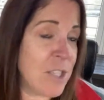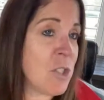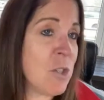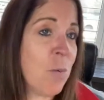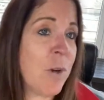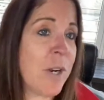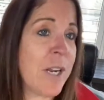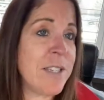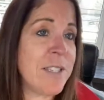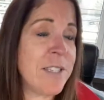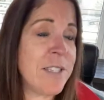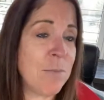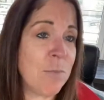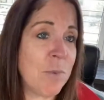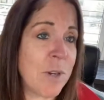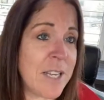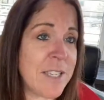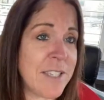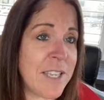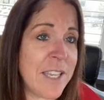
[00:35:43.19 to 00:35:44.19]
So when I
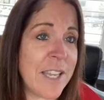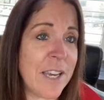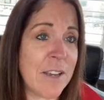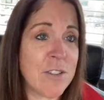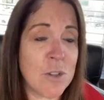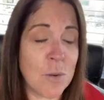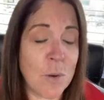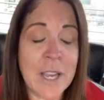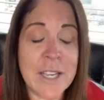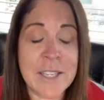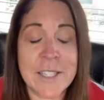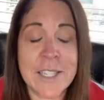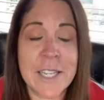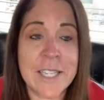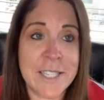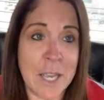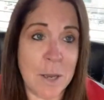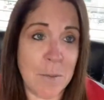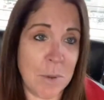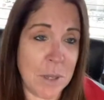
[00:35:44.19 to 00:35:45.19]
say that, so as an
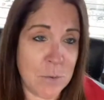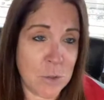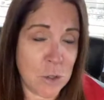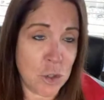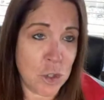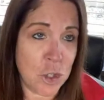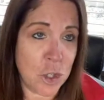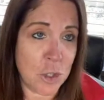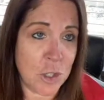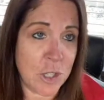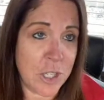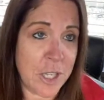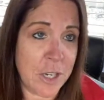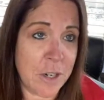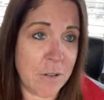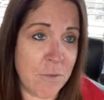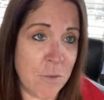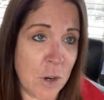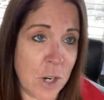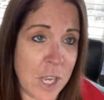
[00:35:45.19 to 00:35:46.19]
example, I was a
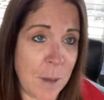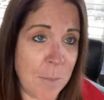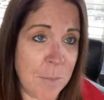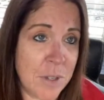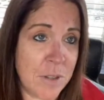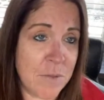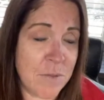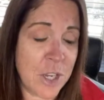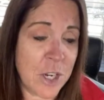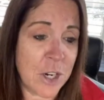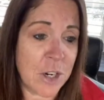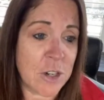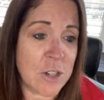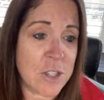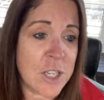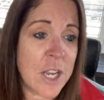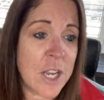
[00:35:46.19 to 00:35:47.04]
cheerleader for a couple of years.